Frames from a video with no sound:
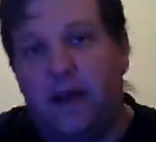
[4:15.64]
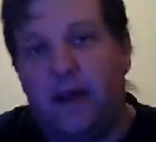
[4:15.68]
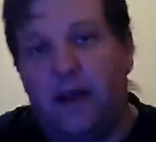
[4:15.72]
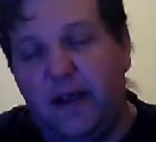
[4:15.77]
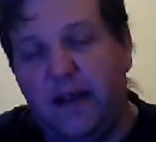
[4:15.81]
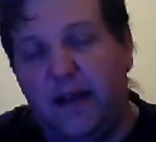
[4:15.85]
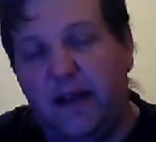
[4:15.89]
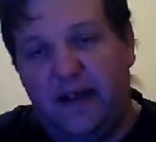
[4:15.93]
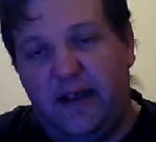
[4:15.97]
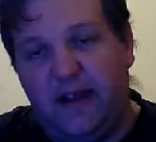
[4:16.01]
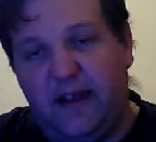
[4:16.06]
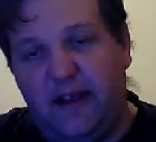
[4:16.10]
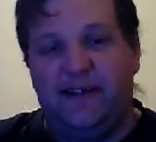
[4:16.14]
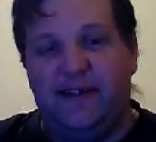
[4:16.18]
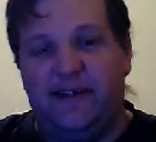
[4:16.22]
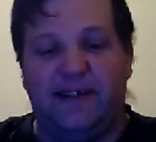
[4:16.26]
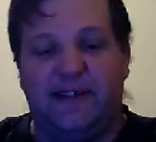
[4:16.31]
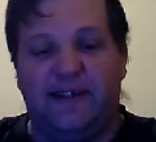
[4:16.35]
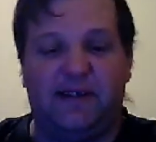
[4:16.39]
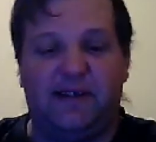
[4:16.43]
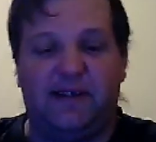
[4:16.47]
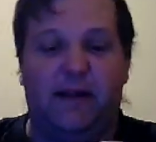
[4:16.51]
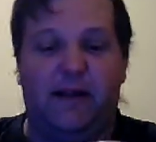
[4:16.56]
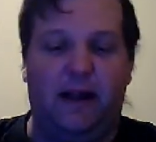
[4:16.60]
is
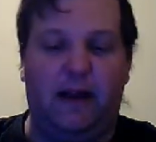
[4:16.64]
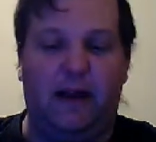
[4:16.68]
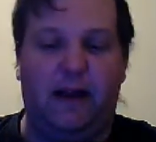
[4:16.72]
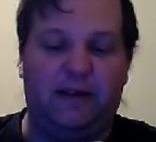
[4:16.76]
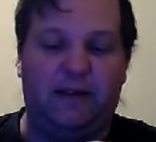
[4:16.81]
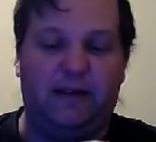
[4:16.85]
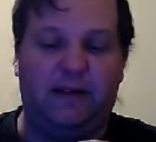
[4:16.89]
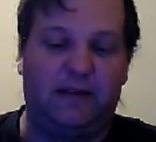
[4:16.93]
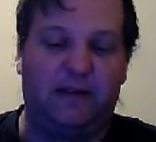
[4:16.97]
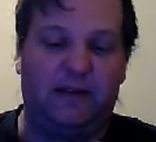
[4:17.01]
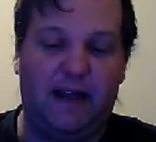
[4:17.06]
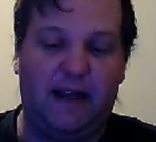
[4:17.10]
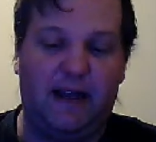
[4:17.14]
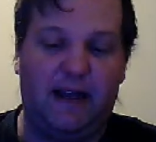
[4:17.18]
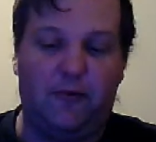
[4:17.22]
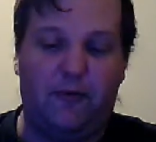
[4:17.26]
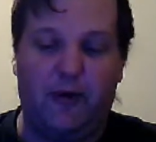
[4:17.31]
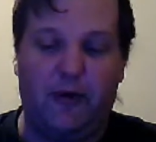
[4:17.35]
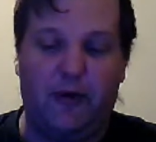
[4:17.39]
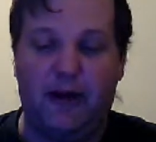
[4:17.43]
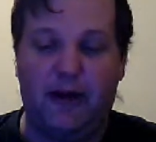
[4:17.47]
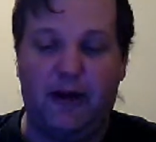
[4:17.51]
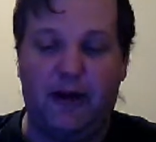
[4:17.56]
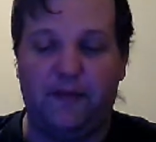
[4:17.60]
I took that
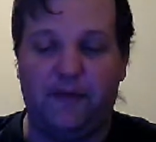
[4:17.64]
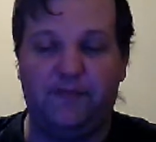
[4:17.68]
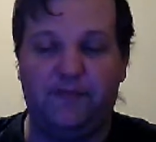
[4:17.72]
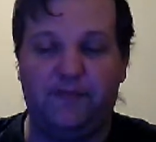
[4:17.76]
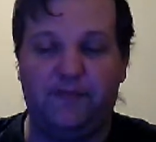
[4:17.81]
wire,